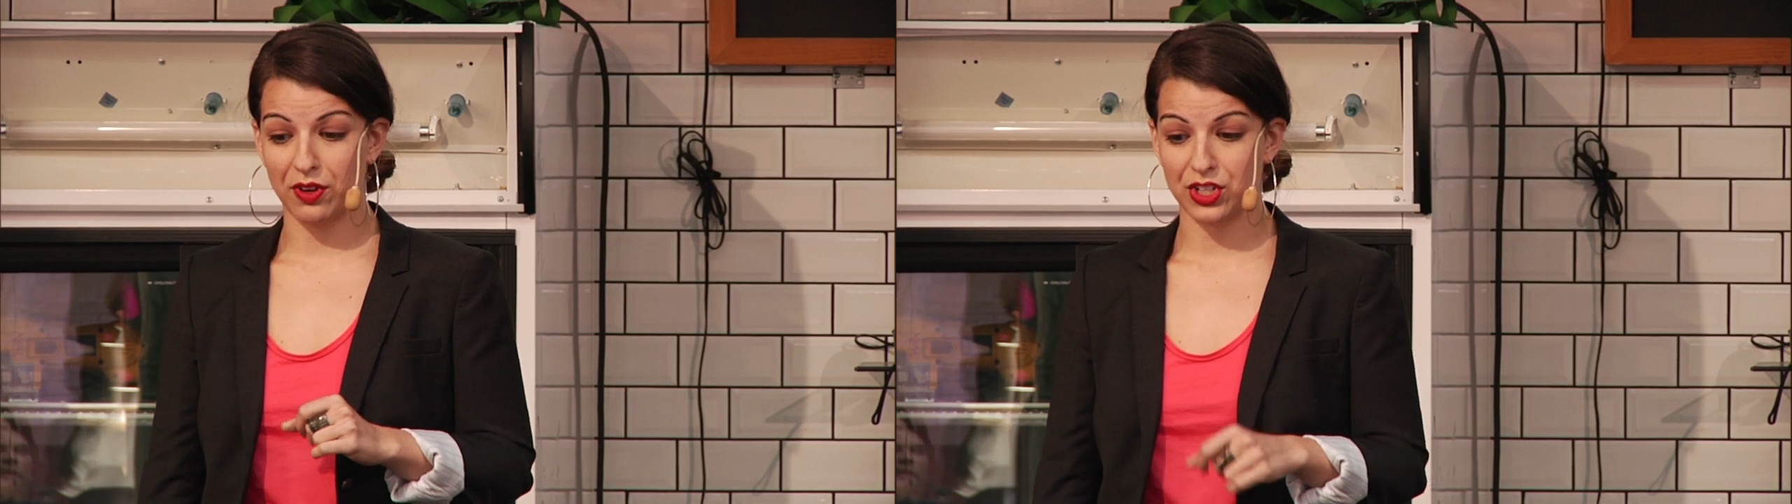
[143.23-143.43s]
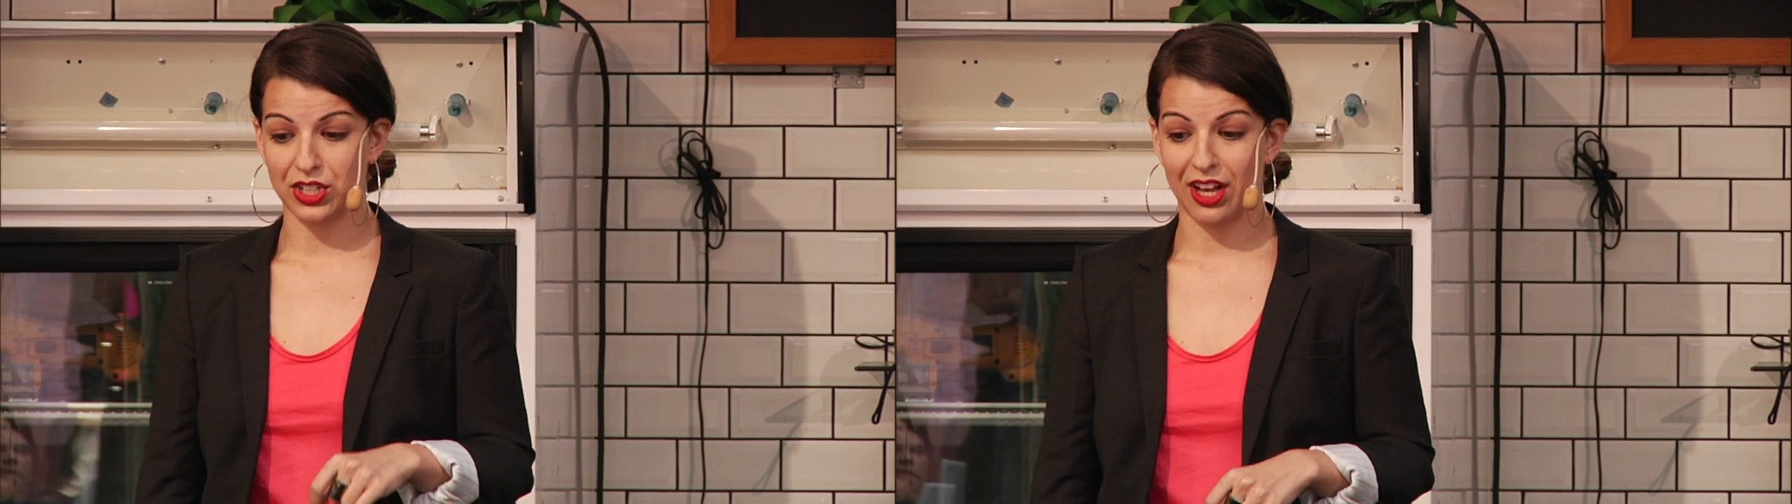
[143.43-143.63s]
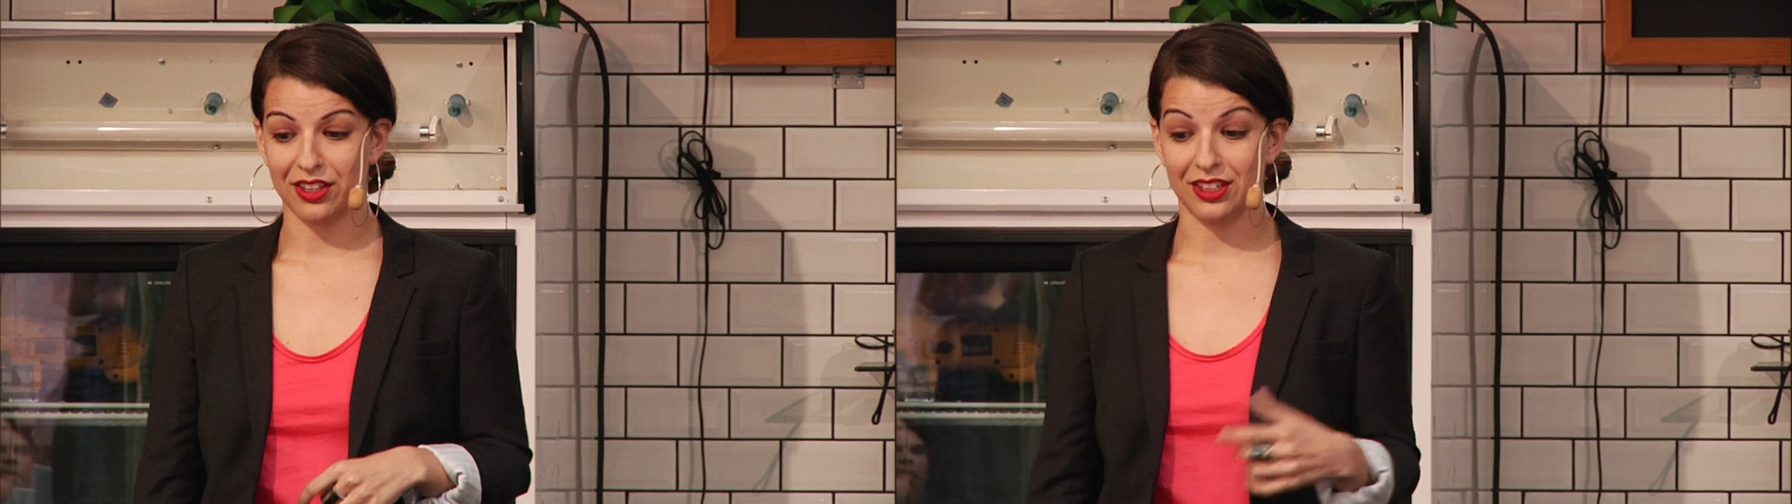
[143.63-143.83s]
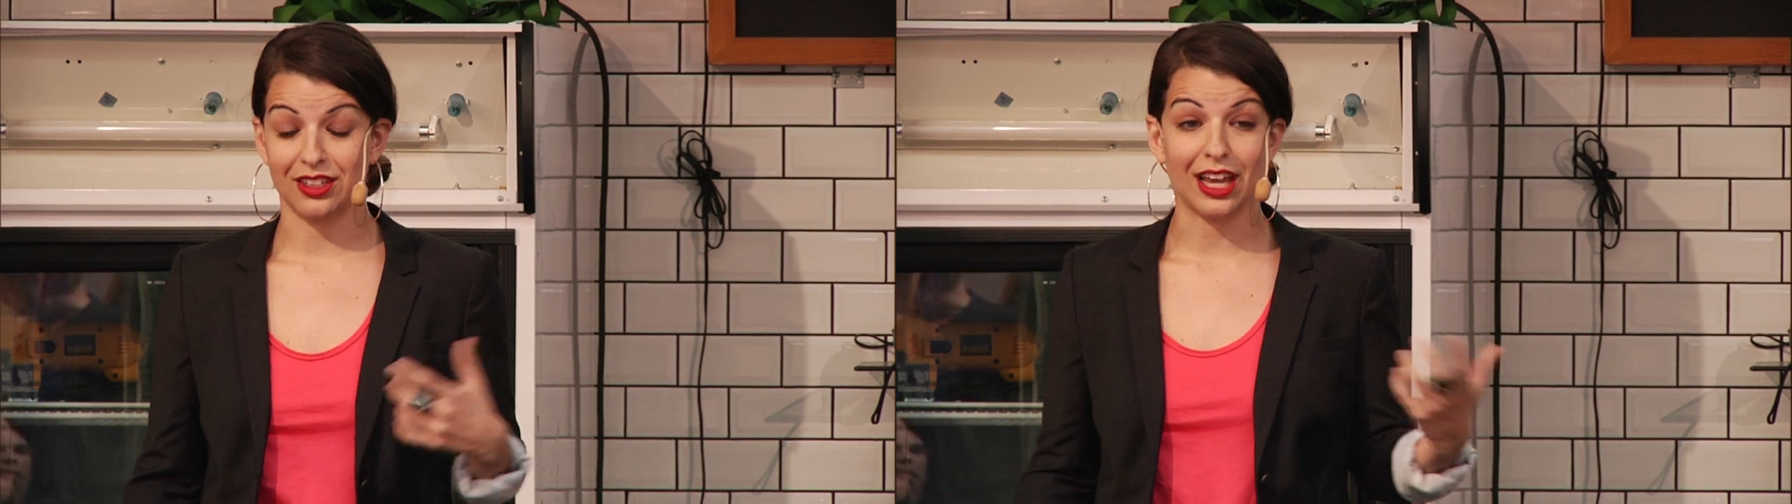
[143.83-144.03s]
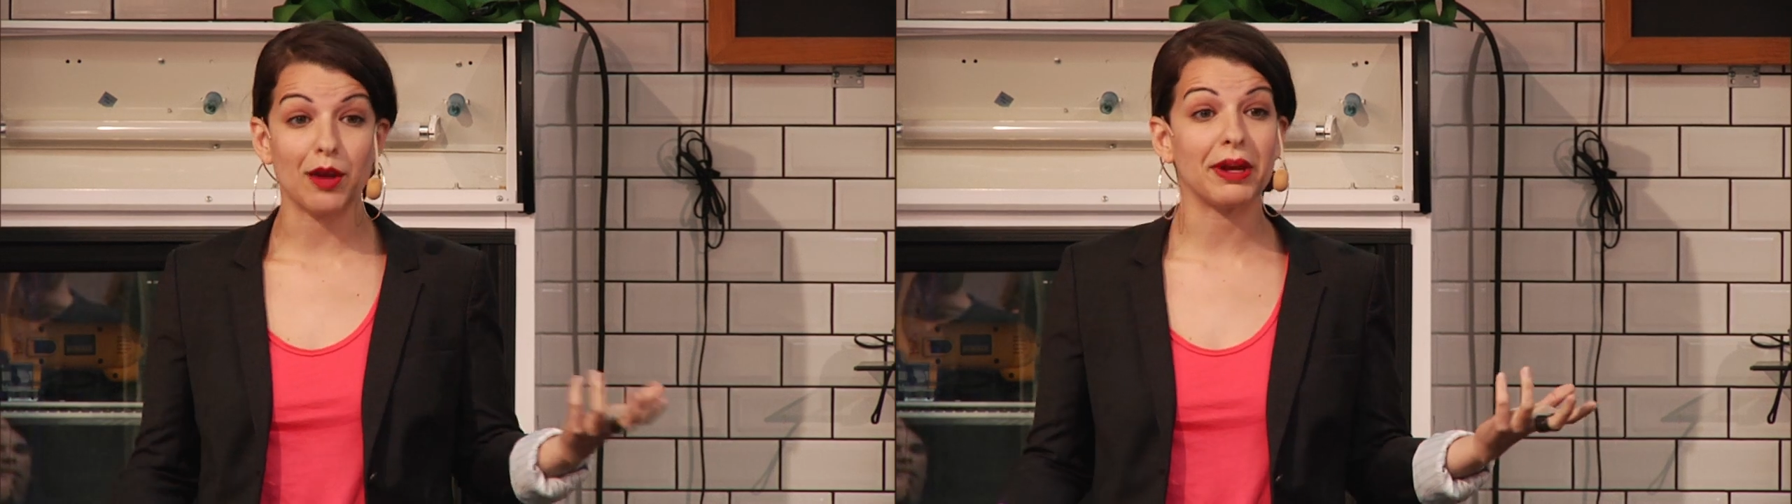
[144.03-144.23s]
functionality
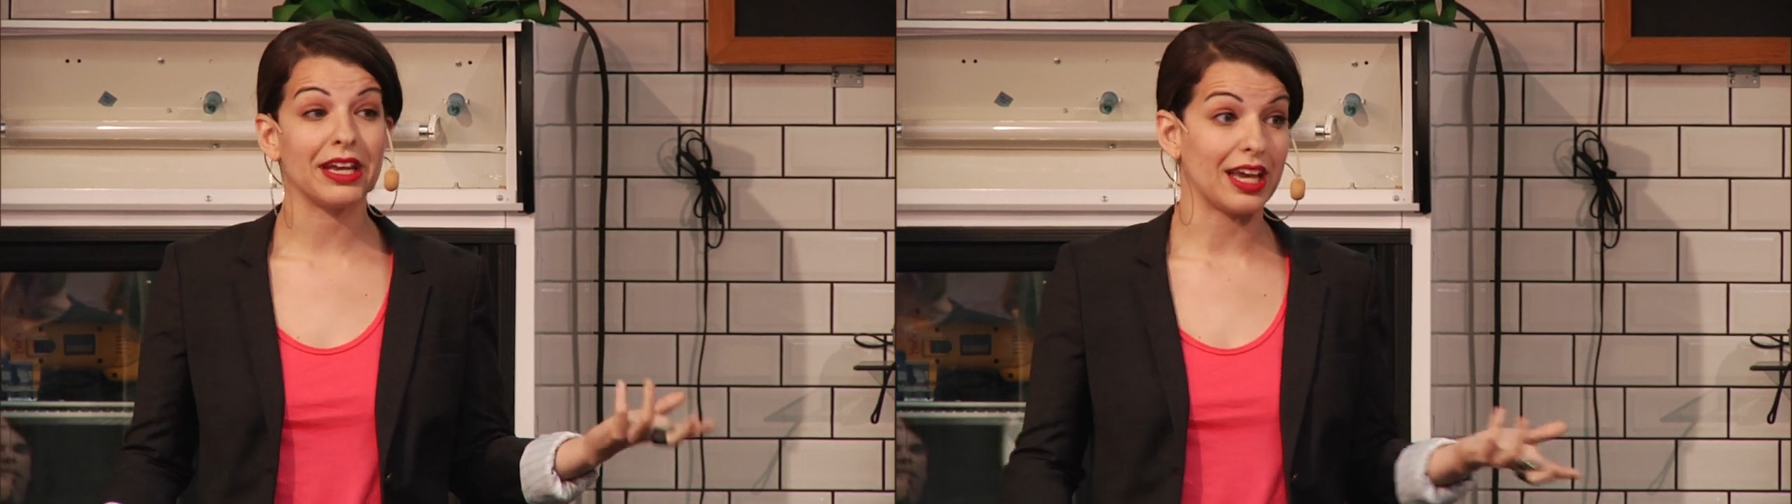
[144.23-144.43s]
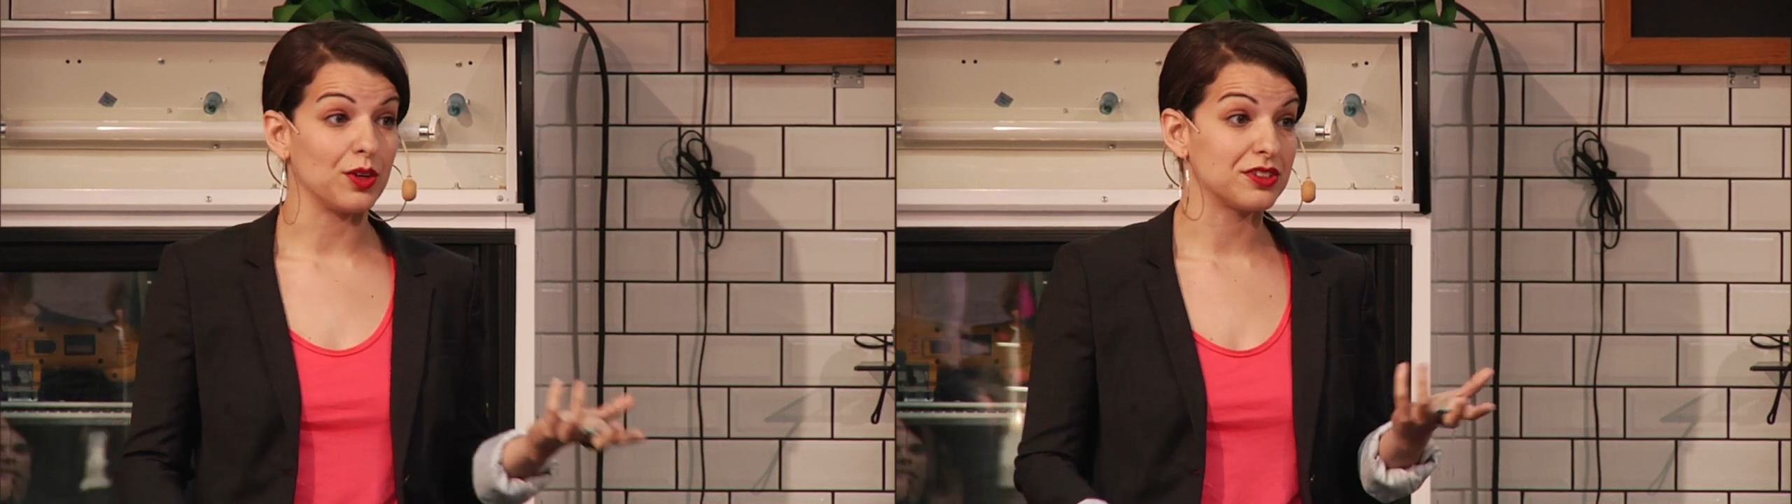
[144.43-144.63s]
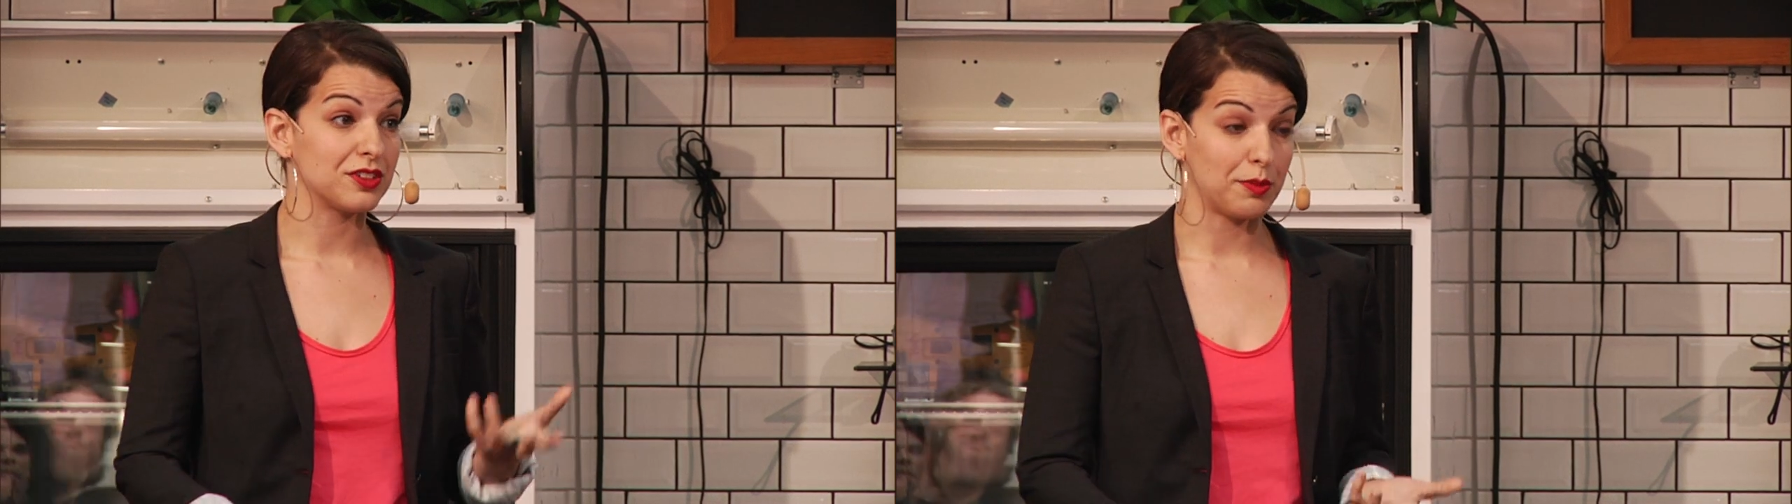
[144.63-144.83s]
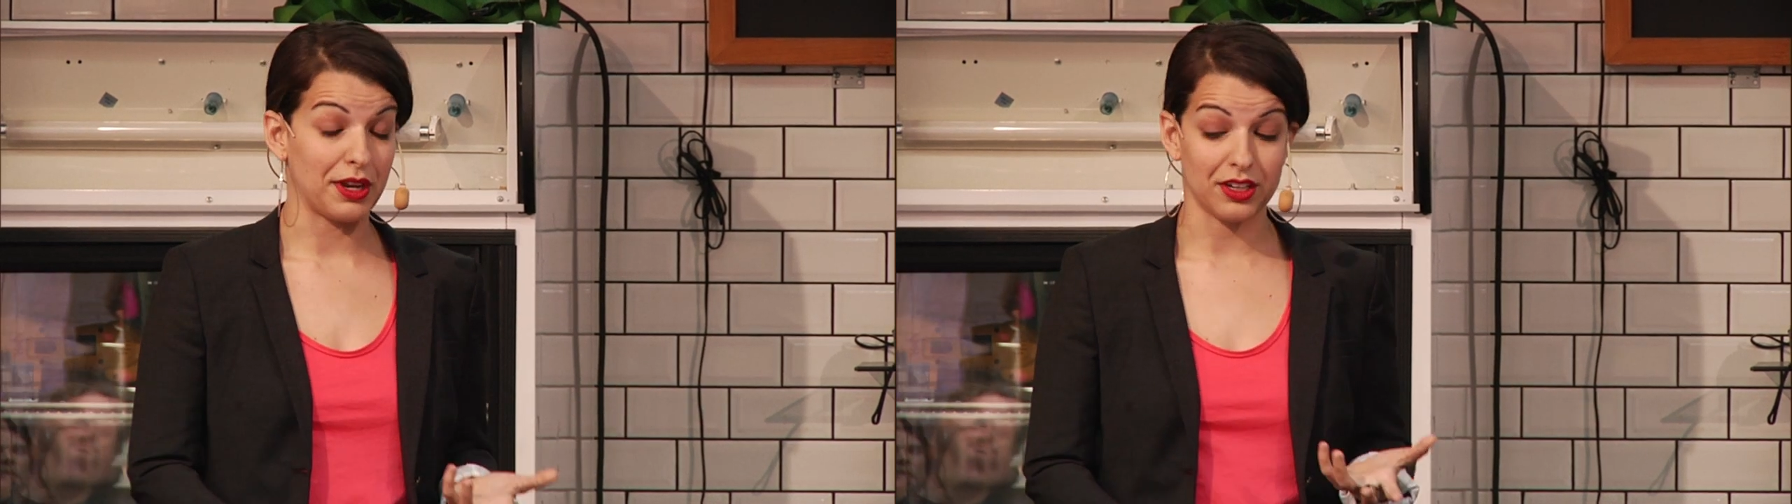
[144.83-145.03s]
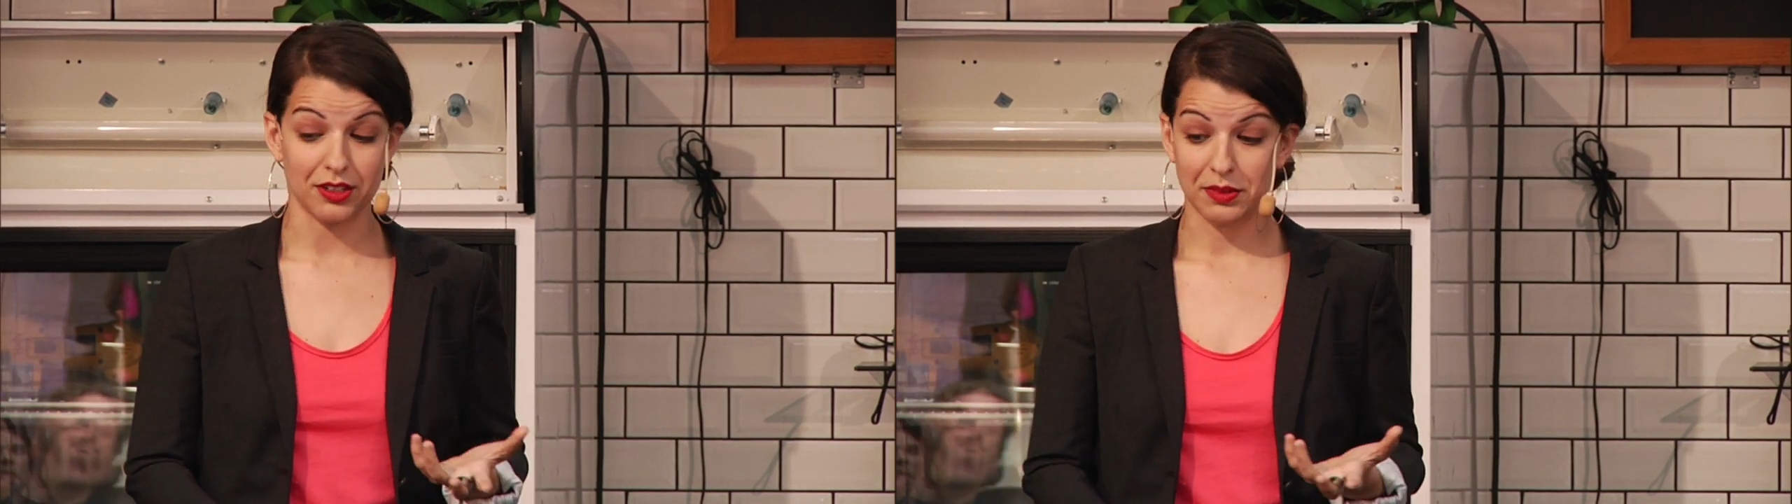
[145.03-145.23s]
to get my account
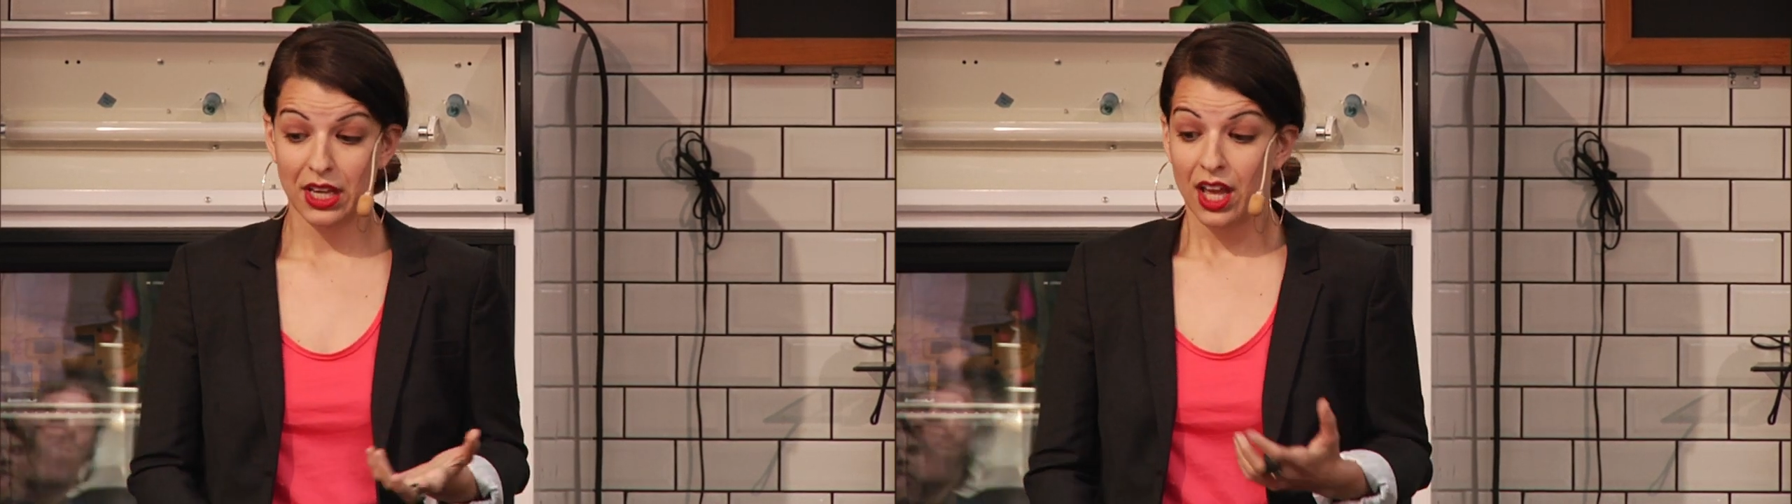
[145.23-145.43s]
suspended.